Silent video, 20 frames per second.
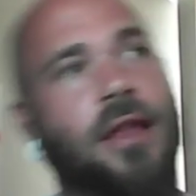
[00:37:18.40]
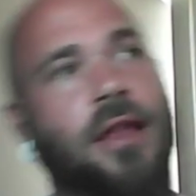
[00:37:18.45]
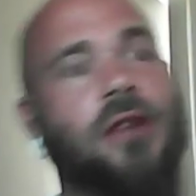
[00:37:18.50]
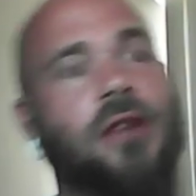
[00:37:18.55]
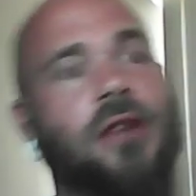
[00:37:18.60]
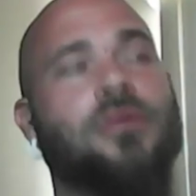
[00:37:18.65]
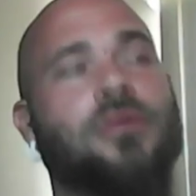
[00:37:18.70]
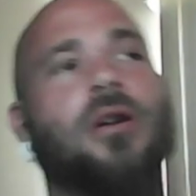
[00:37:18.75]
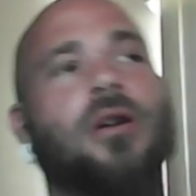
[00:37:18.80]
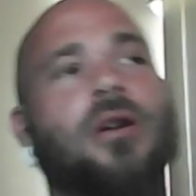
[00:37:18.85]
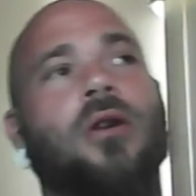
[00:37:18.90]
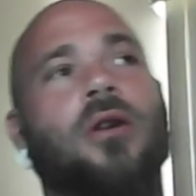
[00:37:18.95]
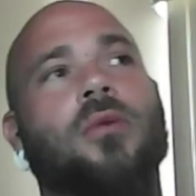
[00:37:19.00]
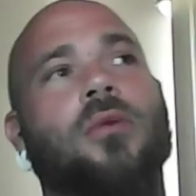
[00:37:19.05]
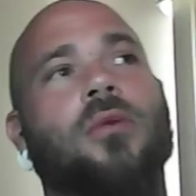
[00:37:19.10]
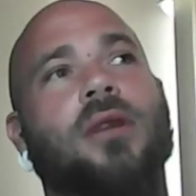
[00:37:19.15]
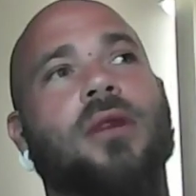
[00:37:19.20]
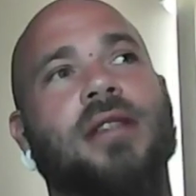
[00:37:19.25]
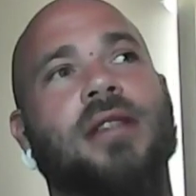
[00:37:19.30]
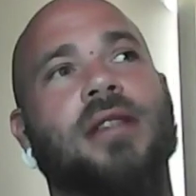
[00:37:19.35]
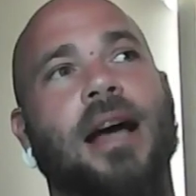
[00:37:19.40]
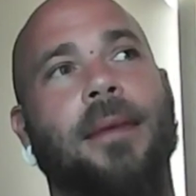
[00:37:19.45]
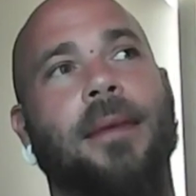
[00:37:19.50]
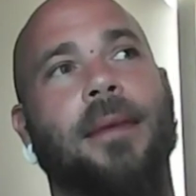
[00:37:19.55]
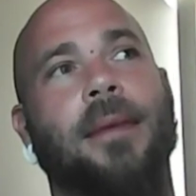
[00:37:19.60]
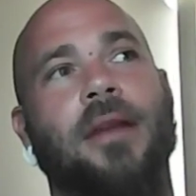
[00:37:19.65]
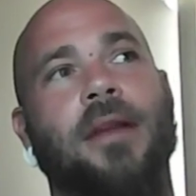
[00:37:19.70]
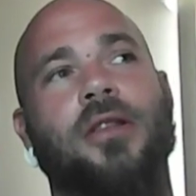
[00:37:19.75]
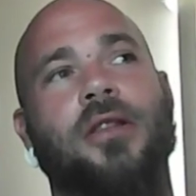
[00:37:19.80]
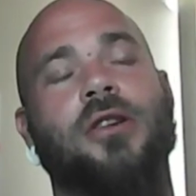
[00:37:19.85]
then you know what's
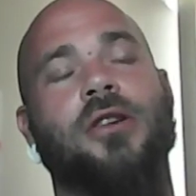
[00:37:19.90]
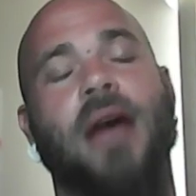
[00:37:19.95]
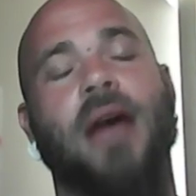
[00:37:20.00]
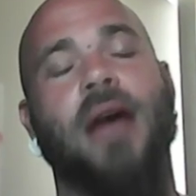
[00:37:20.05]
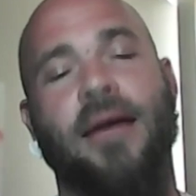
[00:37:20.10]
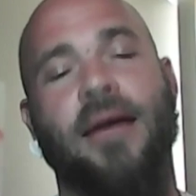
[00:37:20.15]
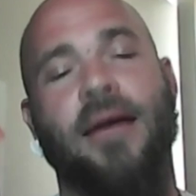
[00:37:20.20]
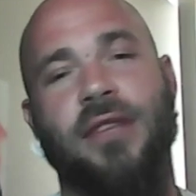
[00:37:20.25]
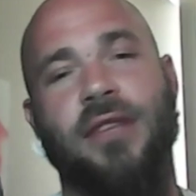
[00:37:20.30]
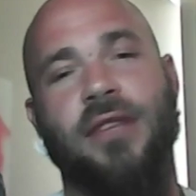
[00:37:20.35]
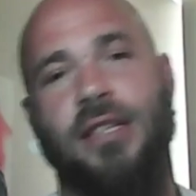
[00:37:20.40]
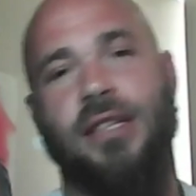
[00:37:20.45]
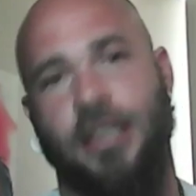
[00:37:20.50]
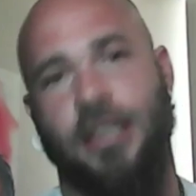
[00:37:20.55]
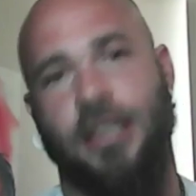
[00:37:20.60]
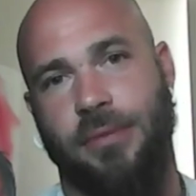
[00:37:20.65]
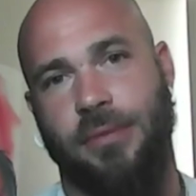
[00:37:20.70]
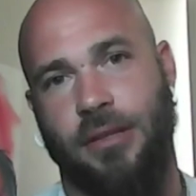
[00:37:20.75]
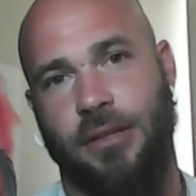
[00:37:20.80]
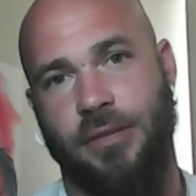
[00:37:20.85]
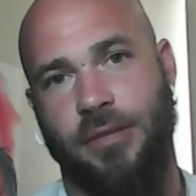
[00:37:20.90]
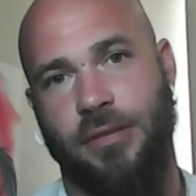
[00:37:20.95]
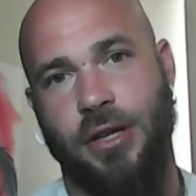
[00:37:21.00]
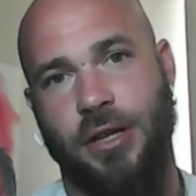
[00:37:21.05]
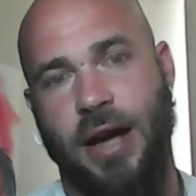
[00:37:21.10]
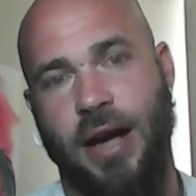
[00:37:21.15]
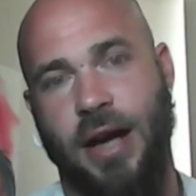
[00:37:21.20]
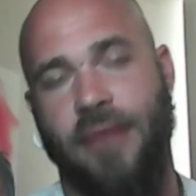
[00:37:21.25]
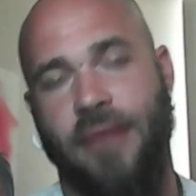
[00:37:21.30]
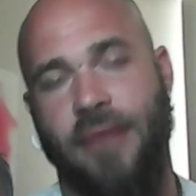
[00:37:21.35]
happened, and then you have these symptoms and
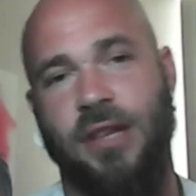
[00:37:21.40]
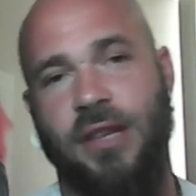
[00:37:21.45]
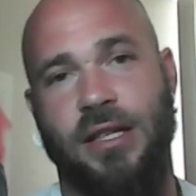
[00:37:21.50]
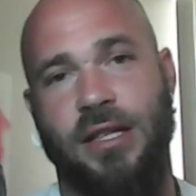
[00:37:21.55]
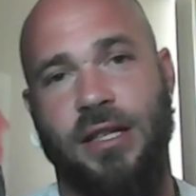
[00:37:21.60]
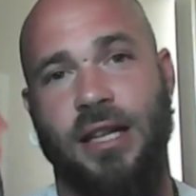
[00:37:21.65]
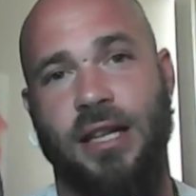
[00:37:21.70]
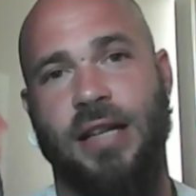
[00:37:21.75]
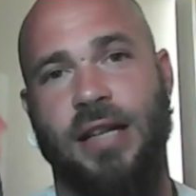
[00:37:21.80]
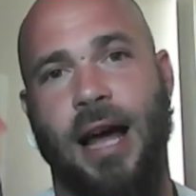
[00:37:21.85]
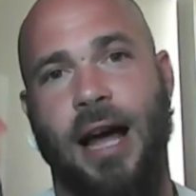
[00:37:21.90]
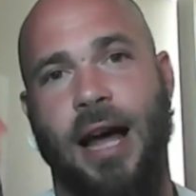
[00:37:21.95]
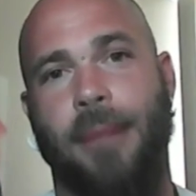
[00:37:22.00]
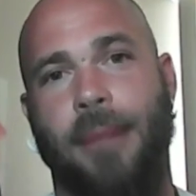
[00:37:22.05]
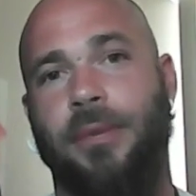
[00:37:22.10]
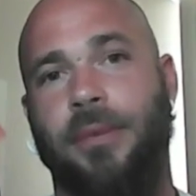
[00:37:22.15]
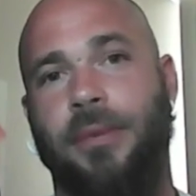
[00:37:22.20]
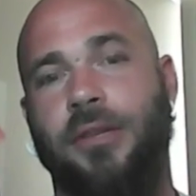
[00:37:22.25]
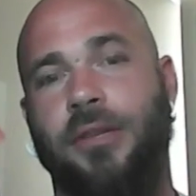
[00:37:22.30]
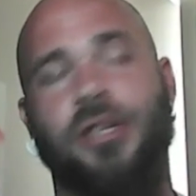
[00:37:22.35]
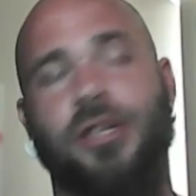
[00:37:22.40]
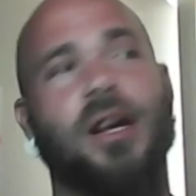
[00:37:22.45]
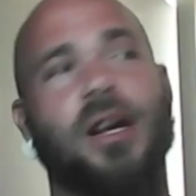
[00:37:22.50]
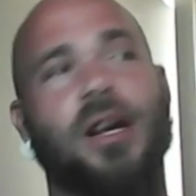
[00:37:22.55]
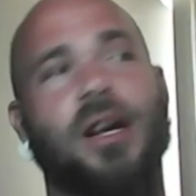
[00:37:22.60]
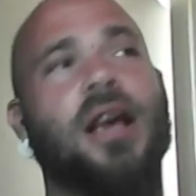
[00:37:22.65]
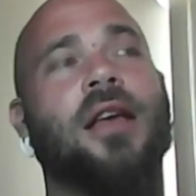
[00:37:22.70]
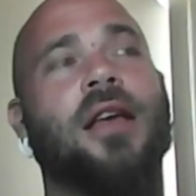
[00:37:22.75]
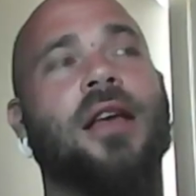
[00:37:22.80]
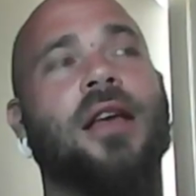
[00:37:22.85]
you have these things happen, which
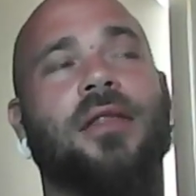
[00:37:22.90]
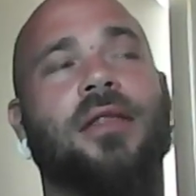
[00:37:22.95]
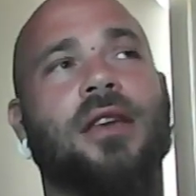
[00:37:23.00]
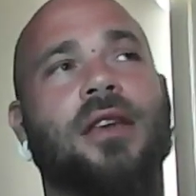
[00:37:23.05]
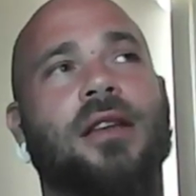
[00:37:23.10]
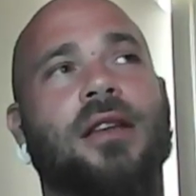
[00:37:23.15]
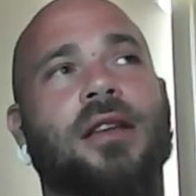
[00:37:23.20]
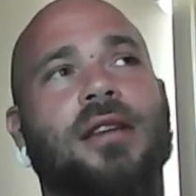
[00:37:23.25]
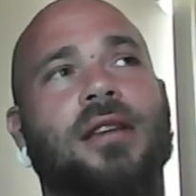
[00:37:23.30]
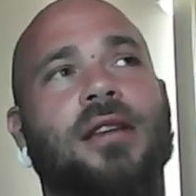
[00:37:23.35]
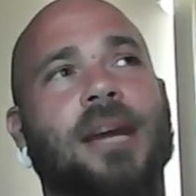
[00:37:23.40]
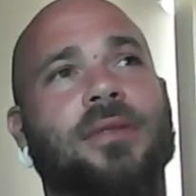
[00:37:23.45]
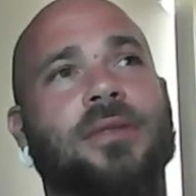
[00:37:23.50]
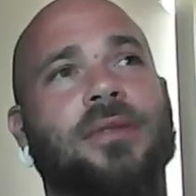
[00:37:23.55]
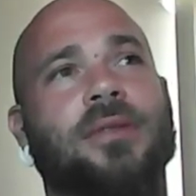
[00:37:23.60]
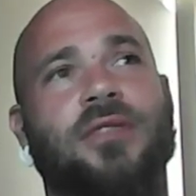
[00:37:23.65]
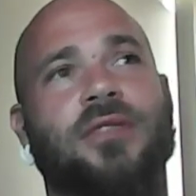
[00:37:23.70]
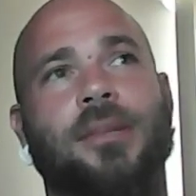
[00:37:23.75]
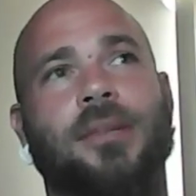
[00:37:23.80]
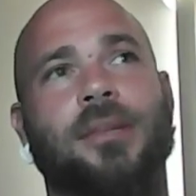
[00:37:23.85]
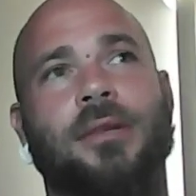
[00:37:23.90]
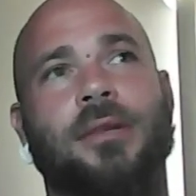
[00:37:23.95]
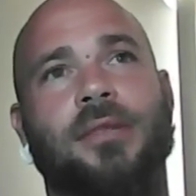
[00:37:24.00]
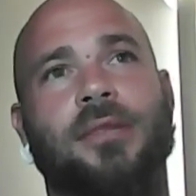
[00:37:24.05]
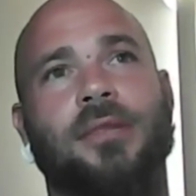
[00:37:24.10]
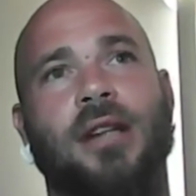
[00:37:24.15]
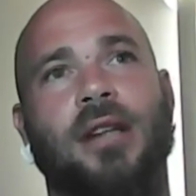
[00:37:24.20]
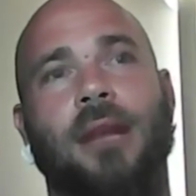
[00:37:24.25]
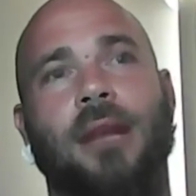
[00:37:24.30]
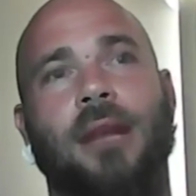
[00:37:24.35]
the types of
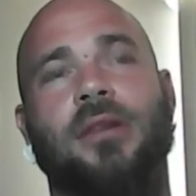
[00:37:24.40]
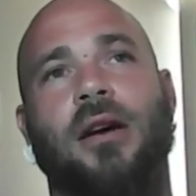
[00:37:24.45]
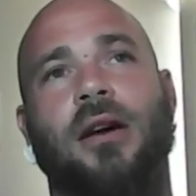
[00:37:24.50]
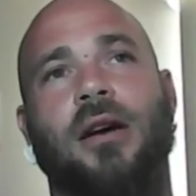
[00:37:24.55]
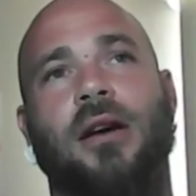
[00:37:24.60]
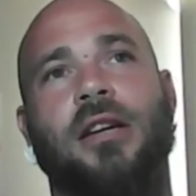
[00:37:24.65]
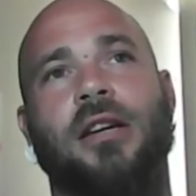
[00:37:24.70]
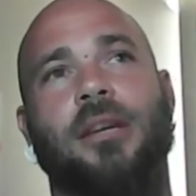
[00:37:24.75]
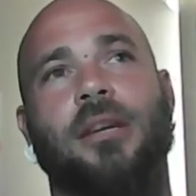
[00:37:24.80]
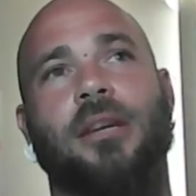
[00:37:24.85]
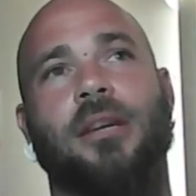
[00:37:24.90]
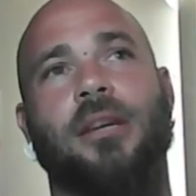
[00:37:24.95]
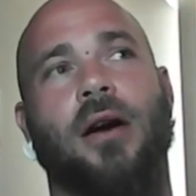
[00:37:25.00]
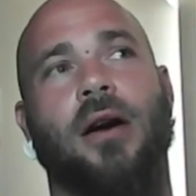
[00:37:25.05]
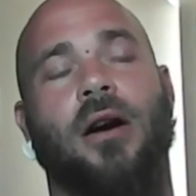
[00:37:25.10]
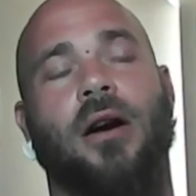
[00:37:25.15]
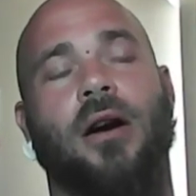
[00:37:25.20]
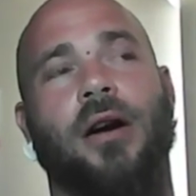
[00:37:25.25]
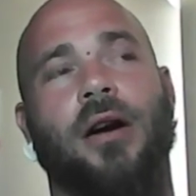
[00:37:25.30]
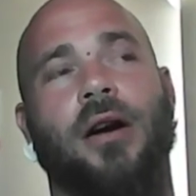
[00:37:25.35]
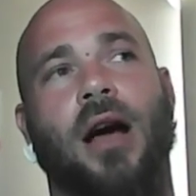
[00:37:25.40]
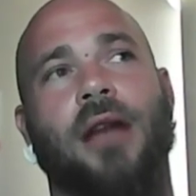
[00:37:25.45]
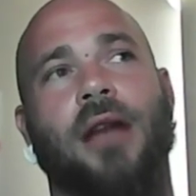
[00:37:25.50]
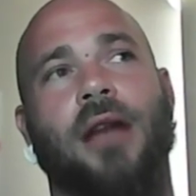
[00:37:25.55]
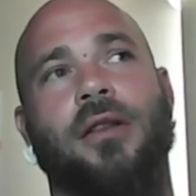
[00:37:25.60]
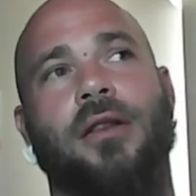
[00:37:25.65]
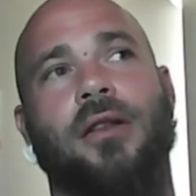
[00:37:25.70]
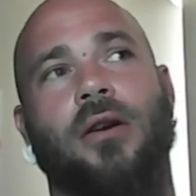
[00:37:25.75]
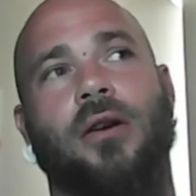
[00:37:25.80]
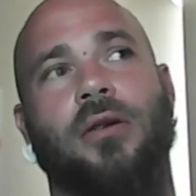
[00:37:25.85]
symptoms that I'm talking about are
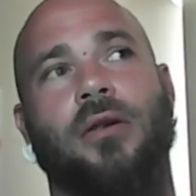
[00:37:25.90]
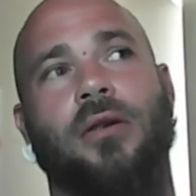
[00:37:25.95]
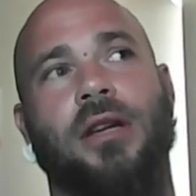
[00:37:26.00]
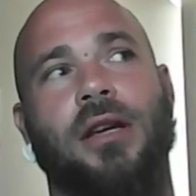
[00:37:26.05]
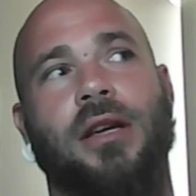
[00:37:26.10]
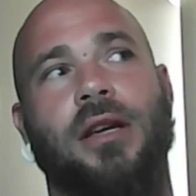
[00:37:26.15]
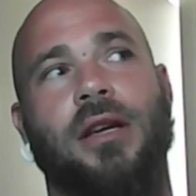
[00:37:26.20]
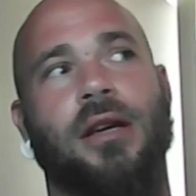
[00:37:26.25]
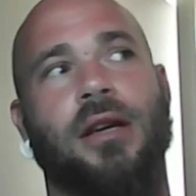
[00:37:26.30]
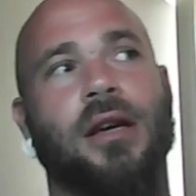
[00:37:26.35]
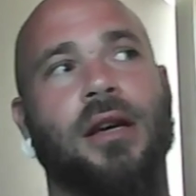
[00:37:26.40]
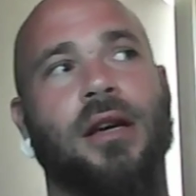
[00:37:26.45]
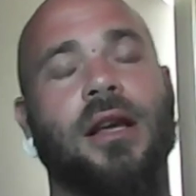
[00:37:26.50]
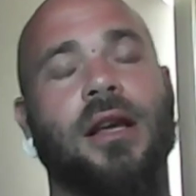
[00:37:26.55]
not the only